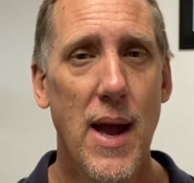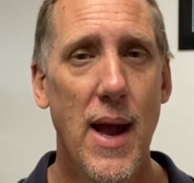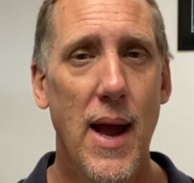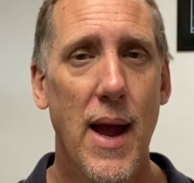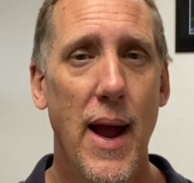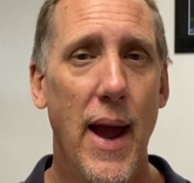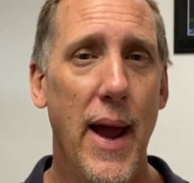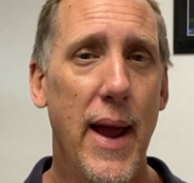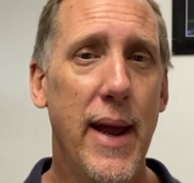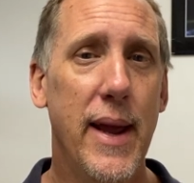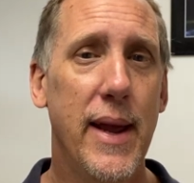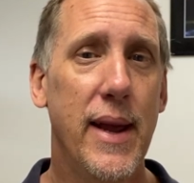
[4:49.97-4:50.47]

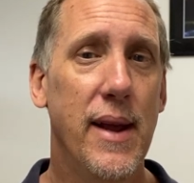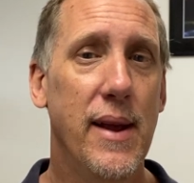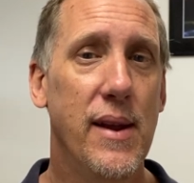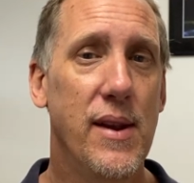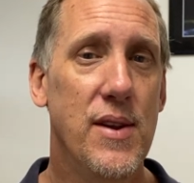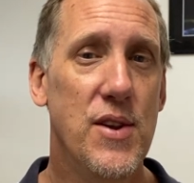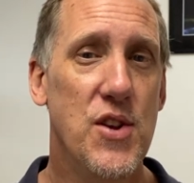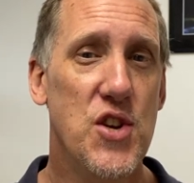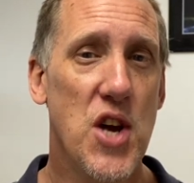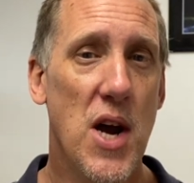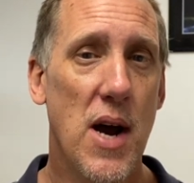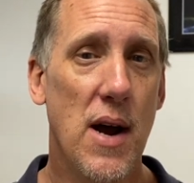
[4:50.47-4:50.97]
Hey,
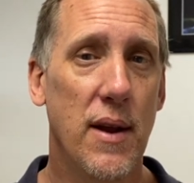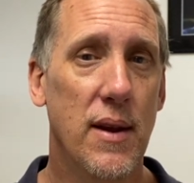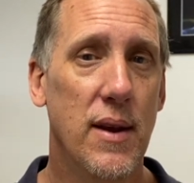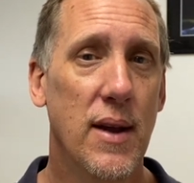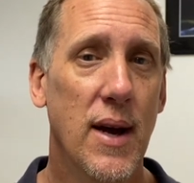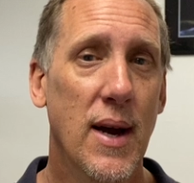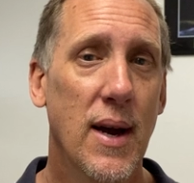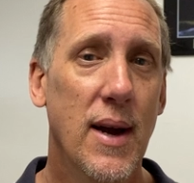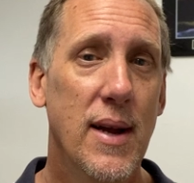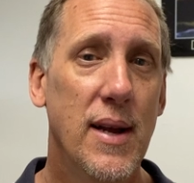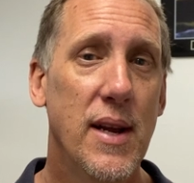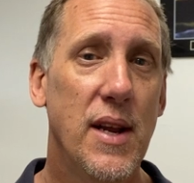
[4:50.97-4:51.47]
John,
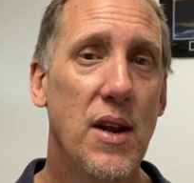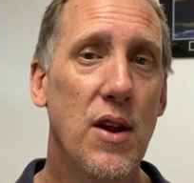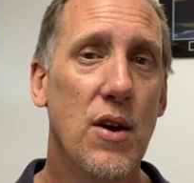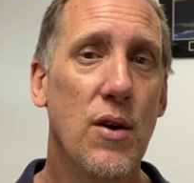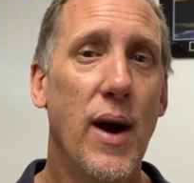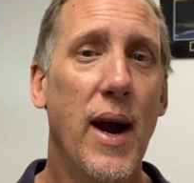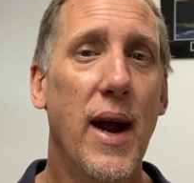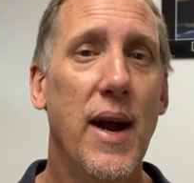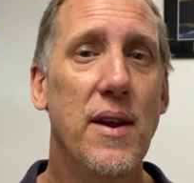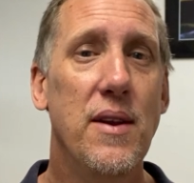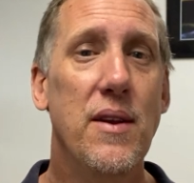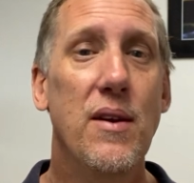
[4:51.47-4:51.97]

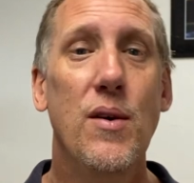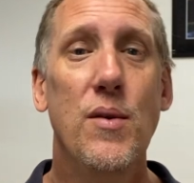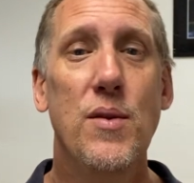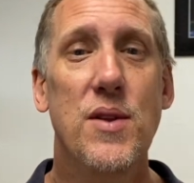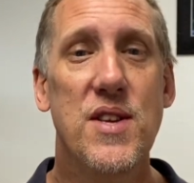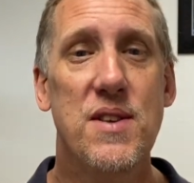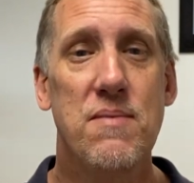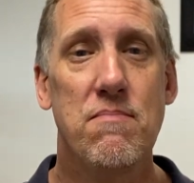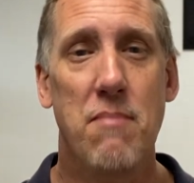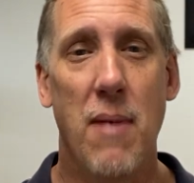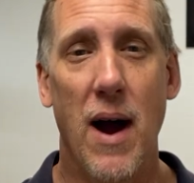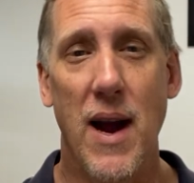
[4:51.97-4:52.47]
I know
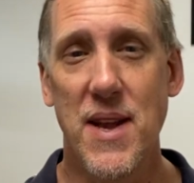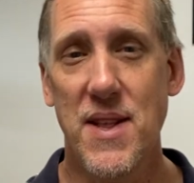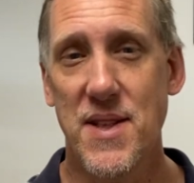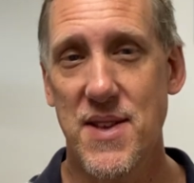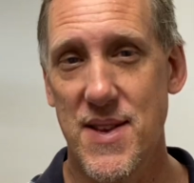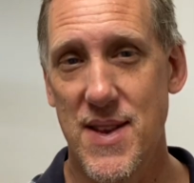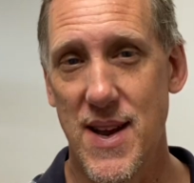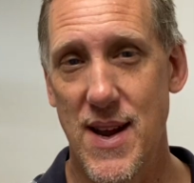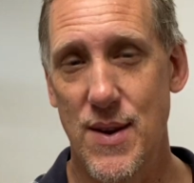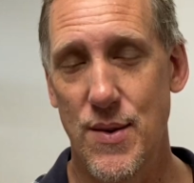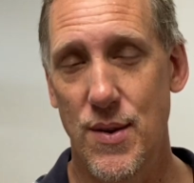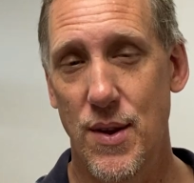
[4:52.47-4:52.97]
this might
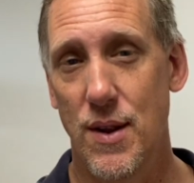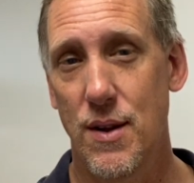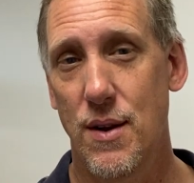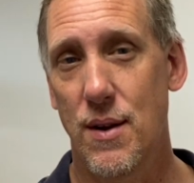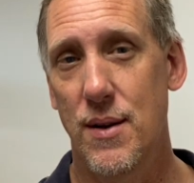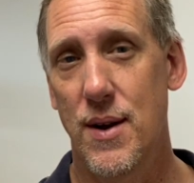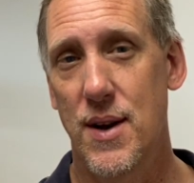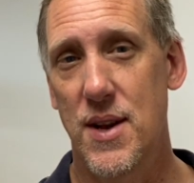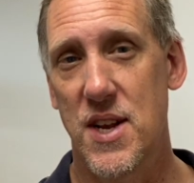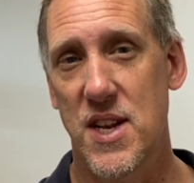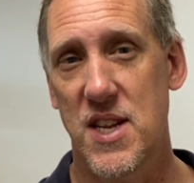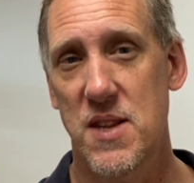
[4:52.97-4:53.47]
sound a
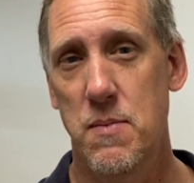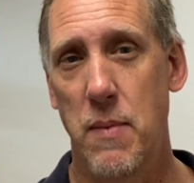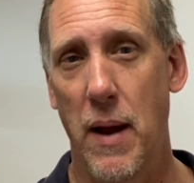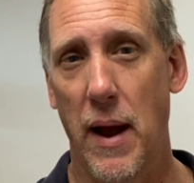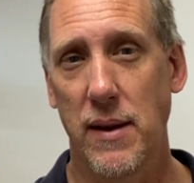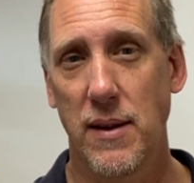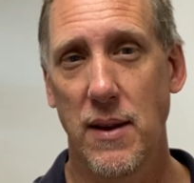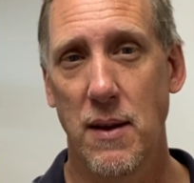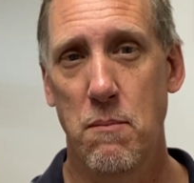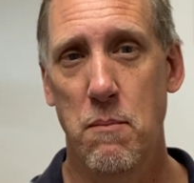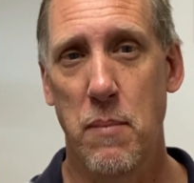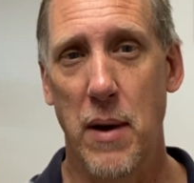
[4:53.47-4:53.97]
little
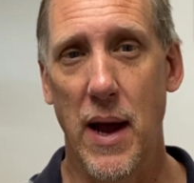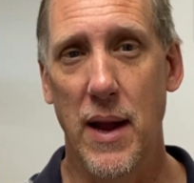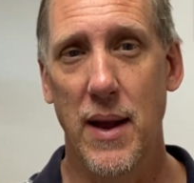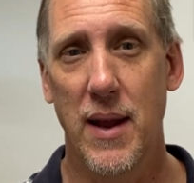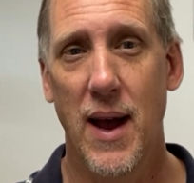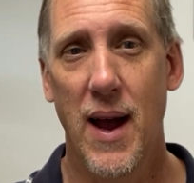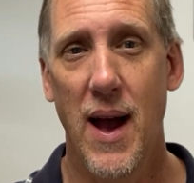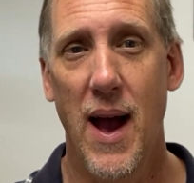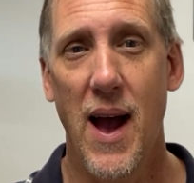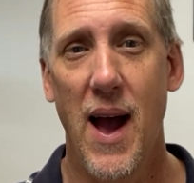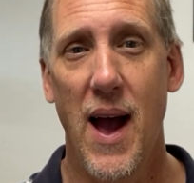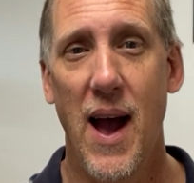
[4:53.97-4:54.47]
unexpected, but
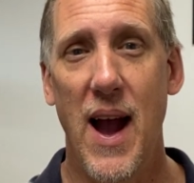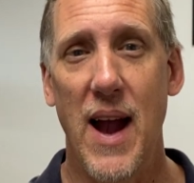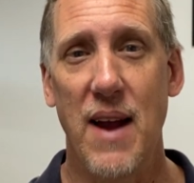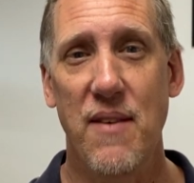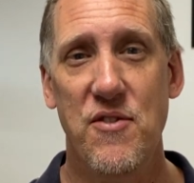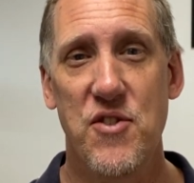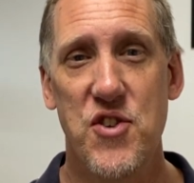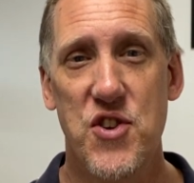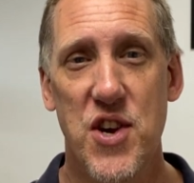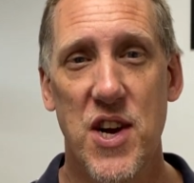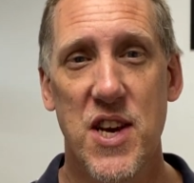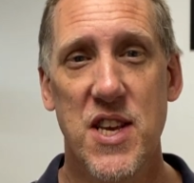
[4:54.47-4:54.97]
I've
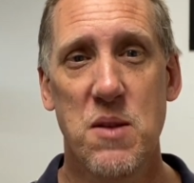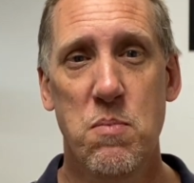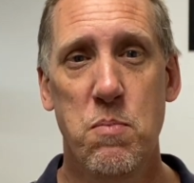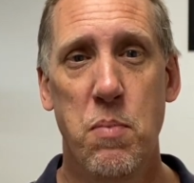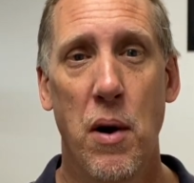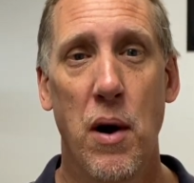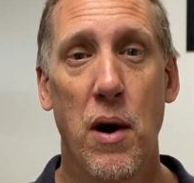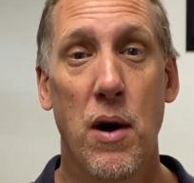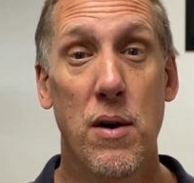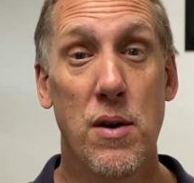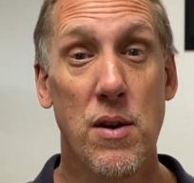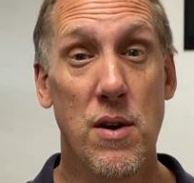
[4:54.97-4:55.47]
just
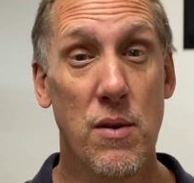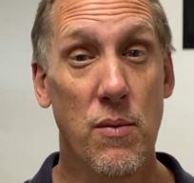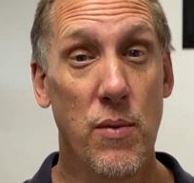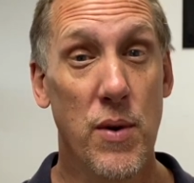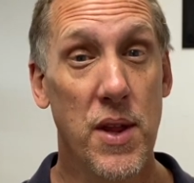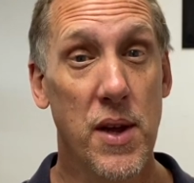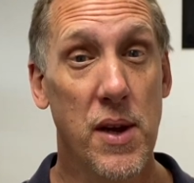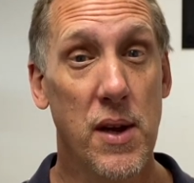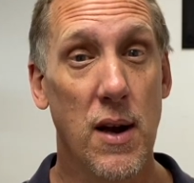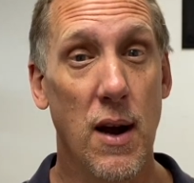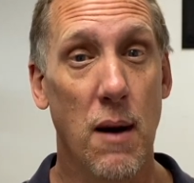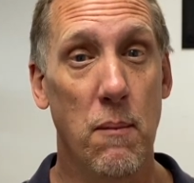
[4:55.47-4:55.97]
partnered with
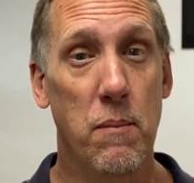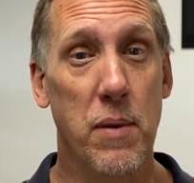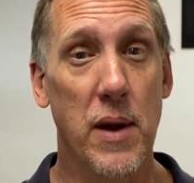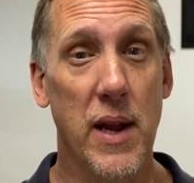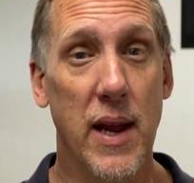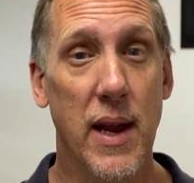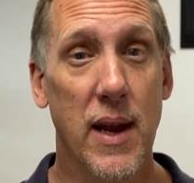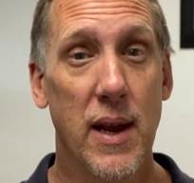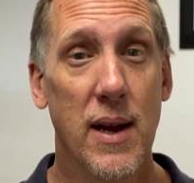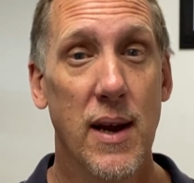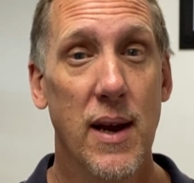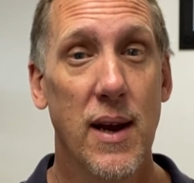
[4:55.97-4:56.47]
a
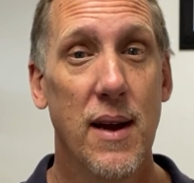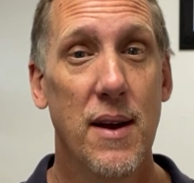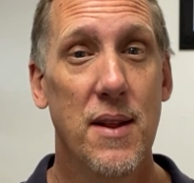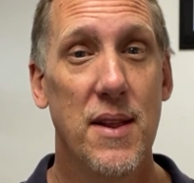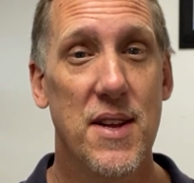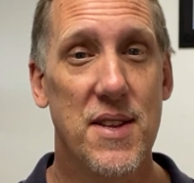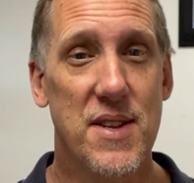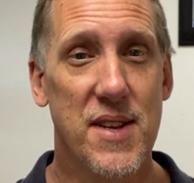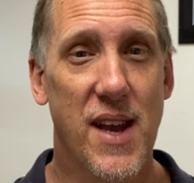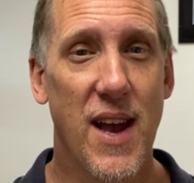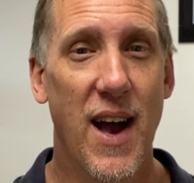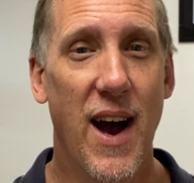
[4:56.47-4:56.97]
company
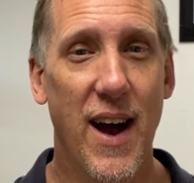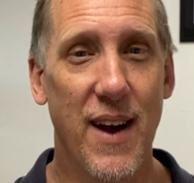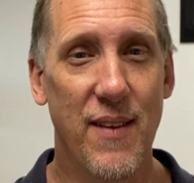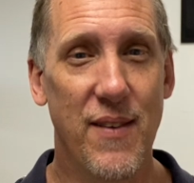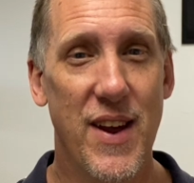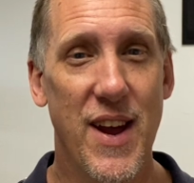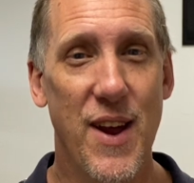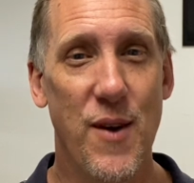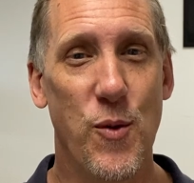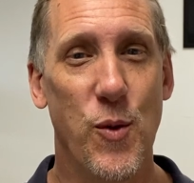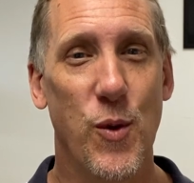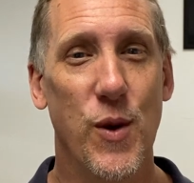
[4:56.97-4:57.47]
that's
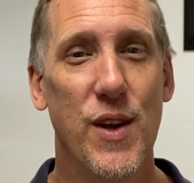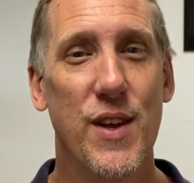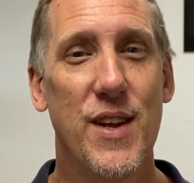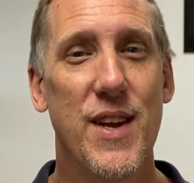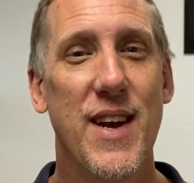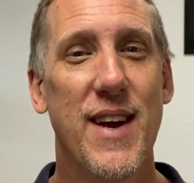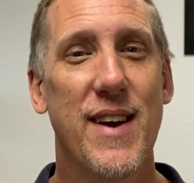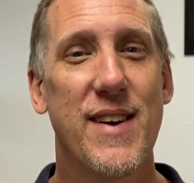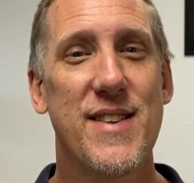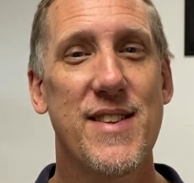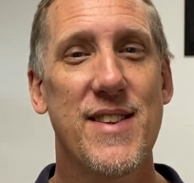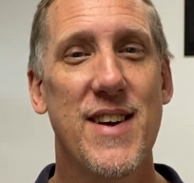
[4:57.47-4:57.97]
got me really
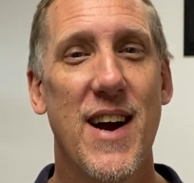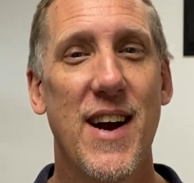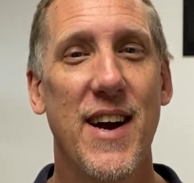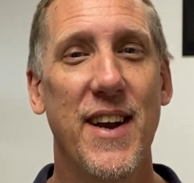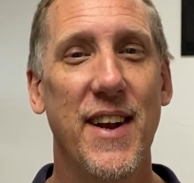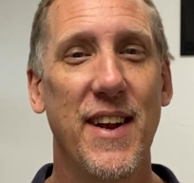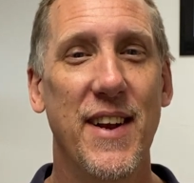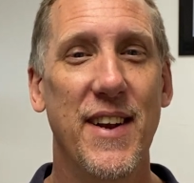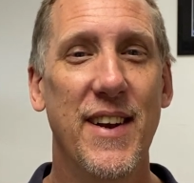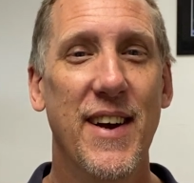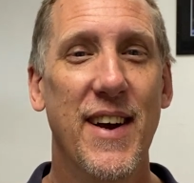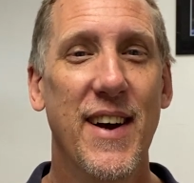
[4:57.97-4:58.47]

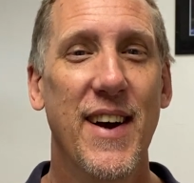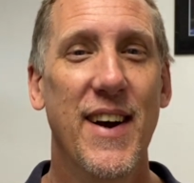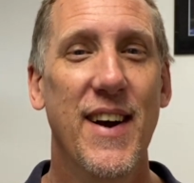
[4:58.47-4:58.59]
excited